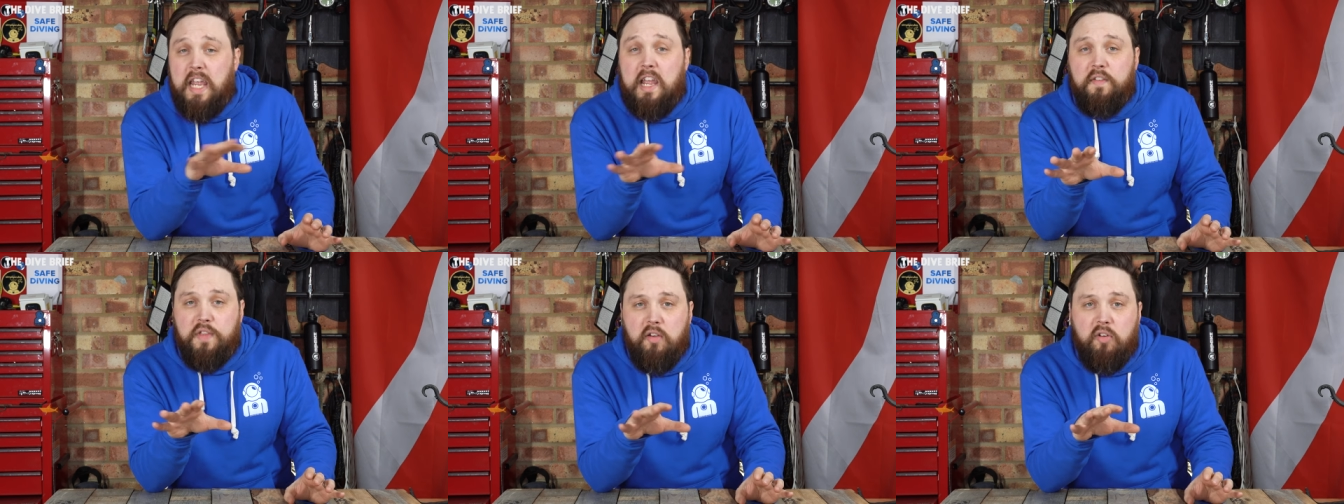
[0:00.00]

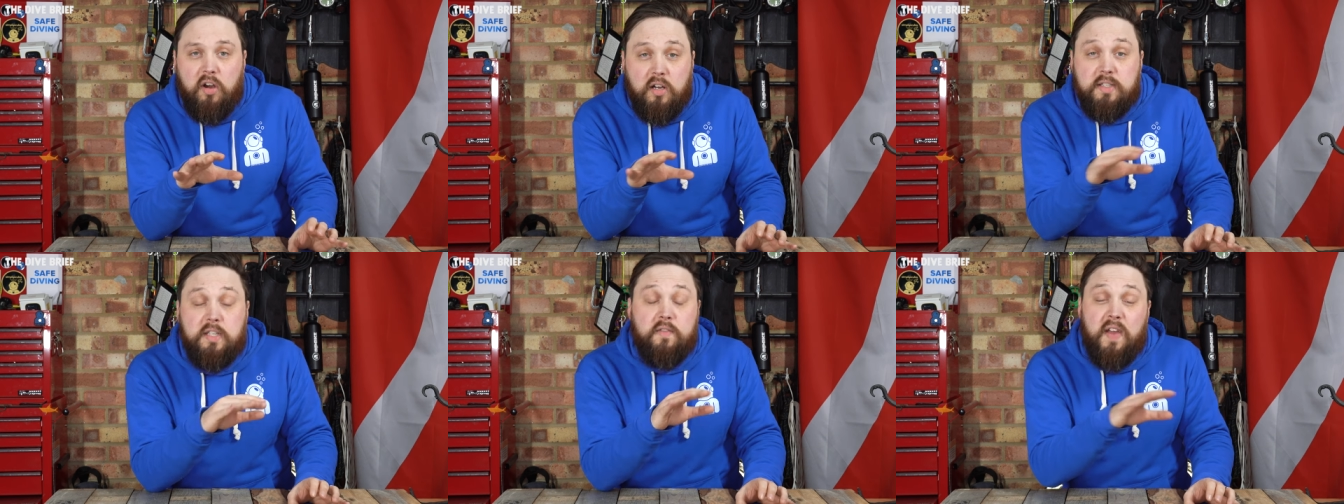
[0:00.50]
if there
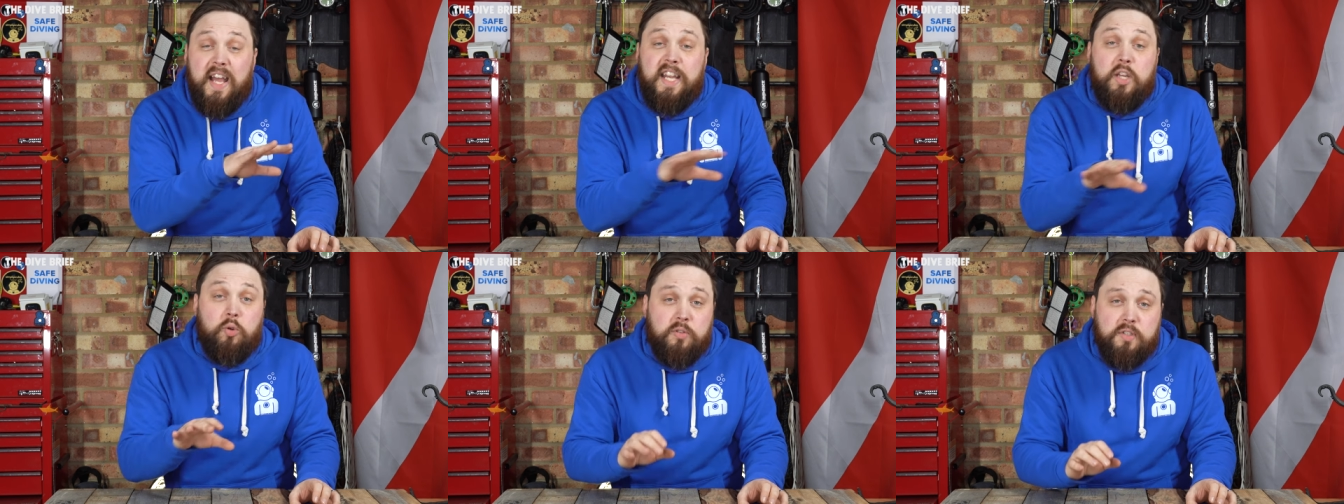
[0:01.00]
are sort of
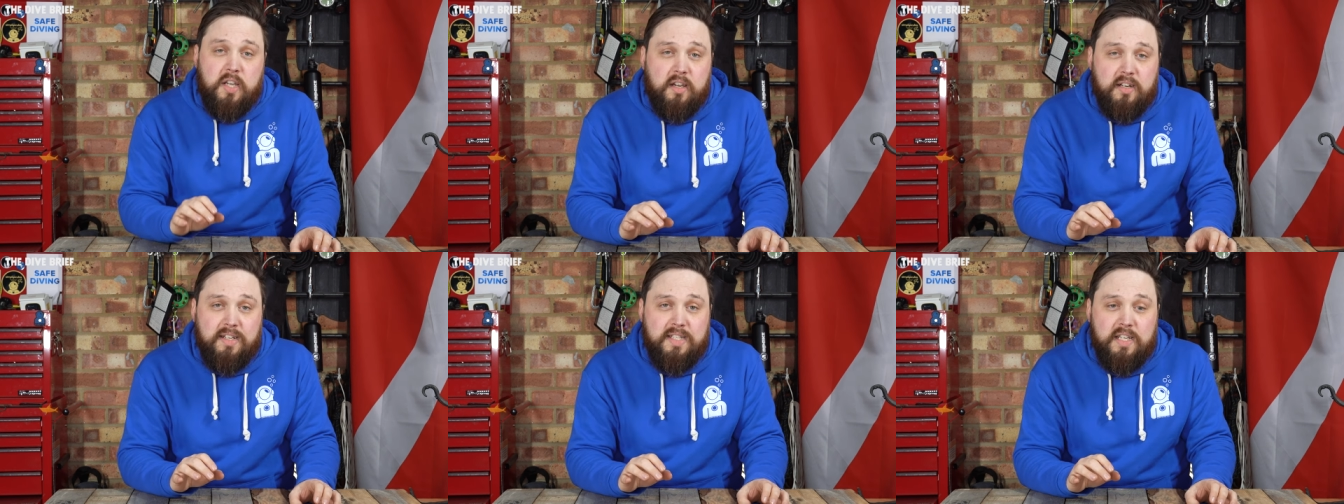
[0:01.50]
any
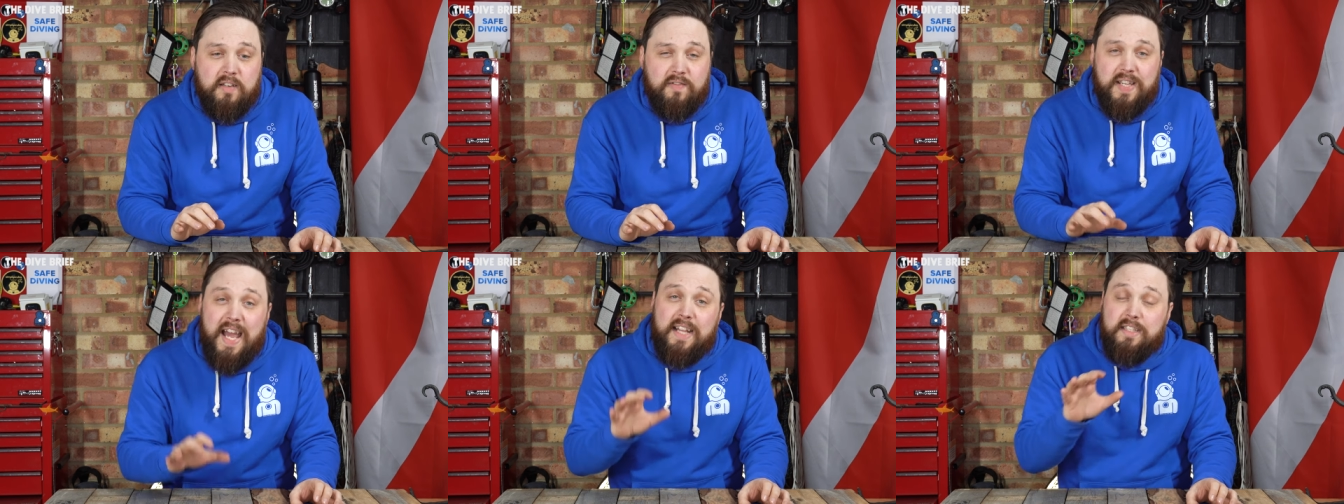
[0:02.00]

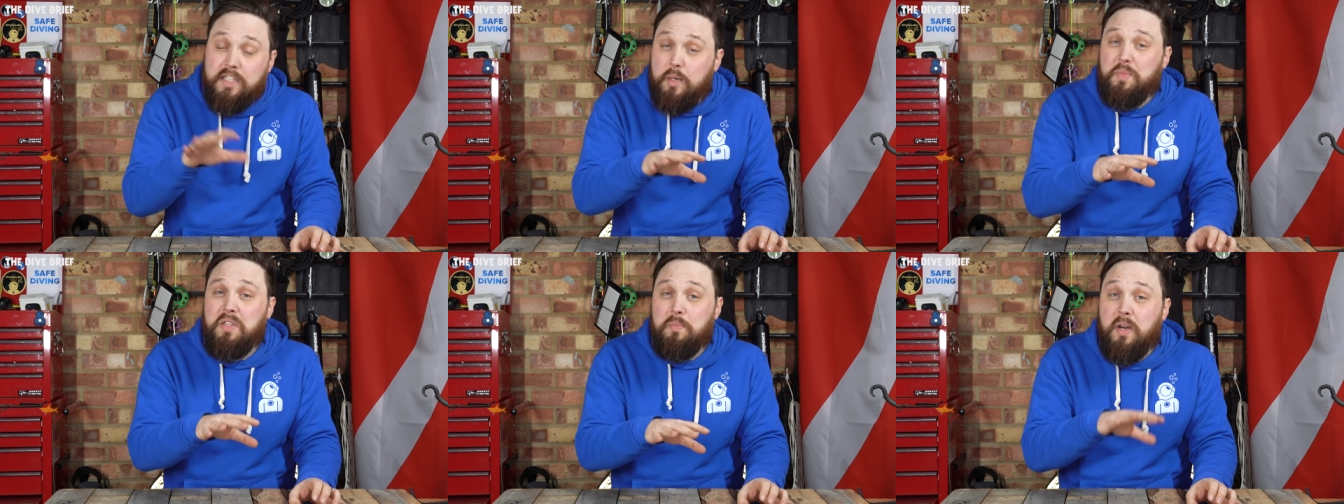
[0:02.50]
alternatives, and
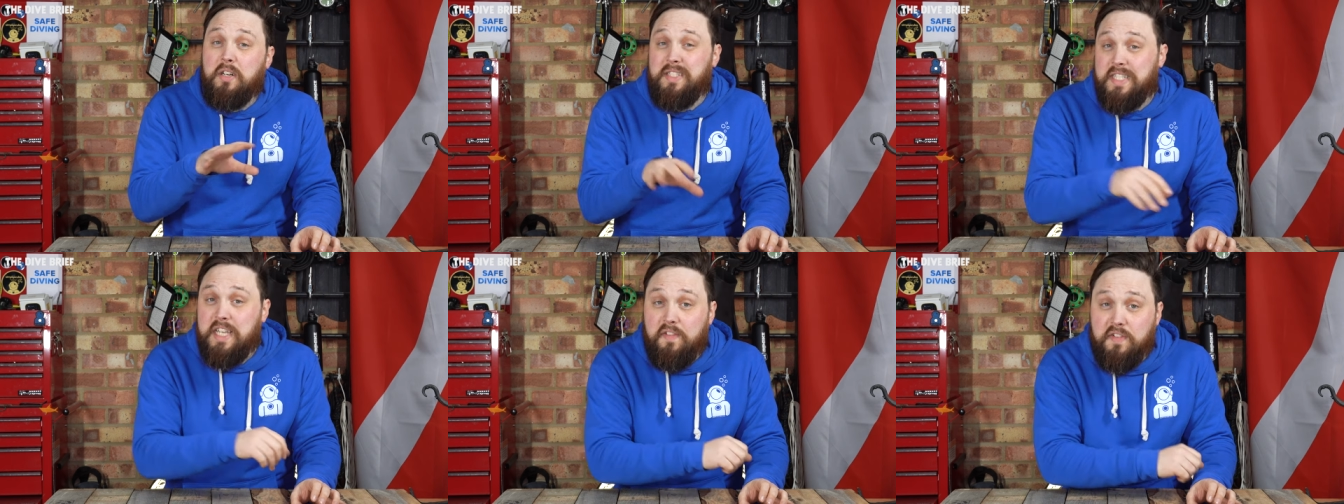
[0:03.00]
some of them are
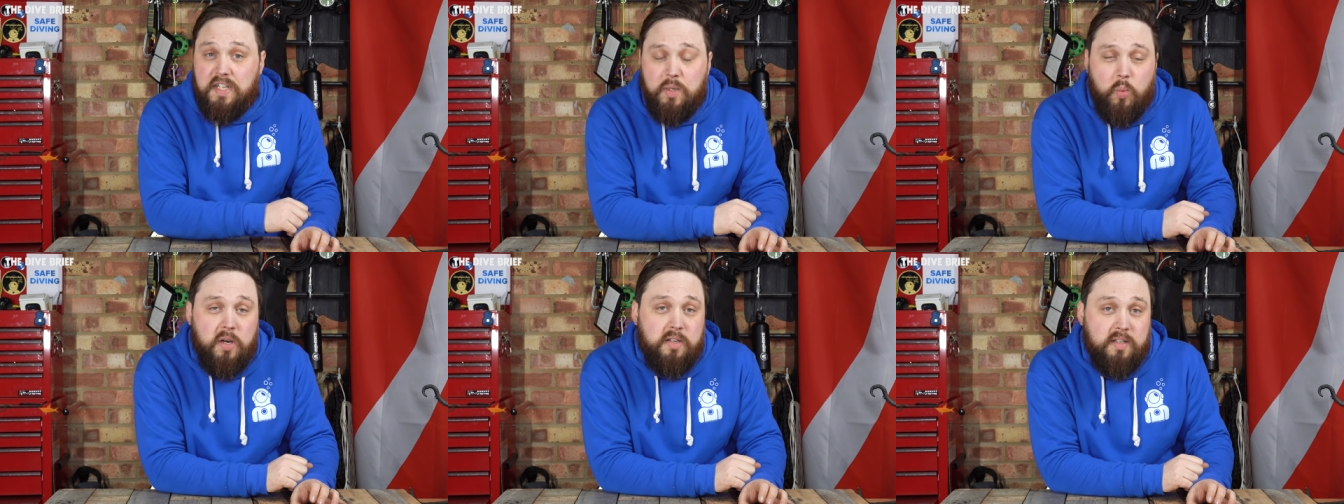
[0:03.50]
definitely
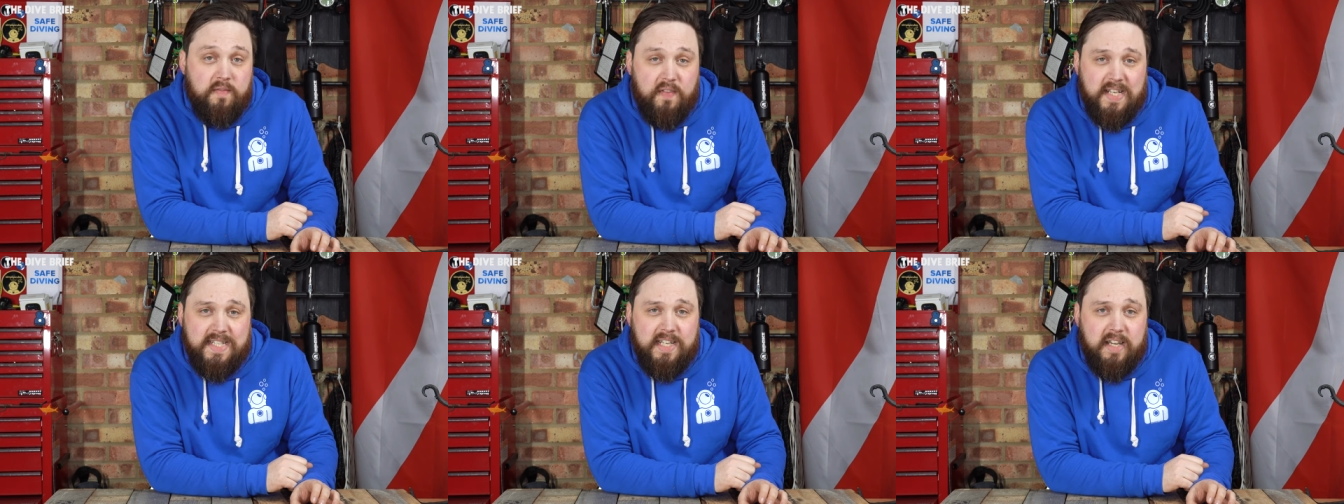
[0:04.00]
worth
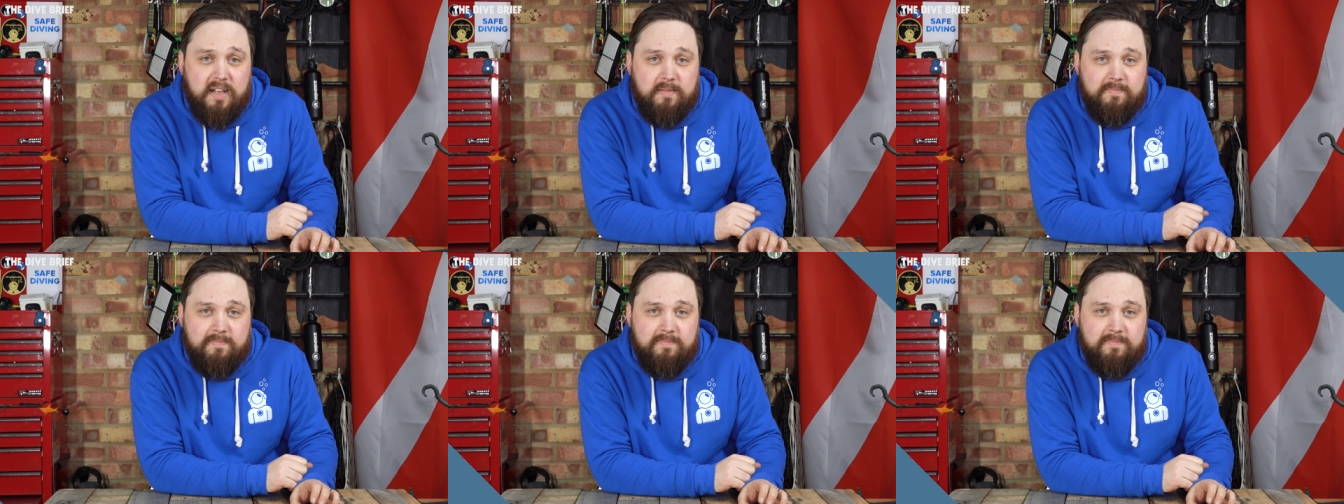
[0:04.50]
investing in.